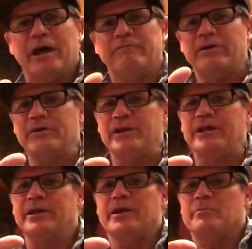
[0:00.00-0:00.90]

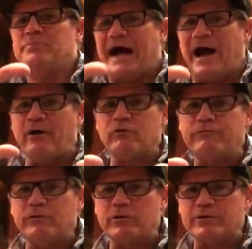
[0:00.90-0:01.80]
very
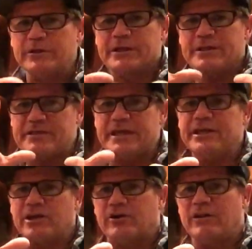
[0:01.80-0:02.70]
powerful thing
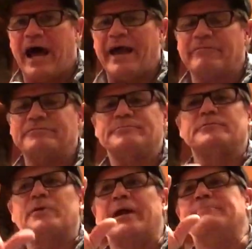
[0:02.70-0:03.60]
in our life,
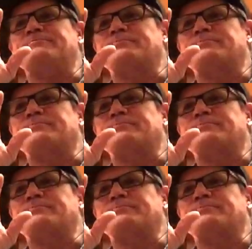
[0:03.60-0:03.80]
right?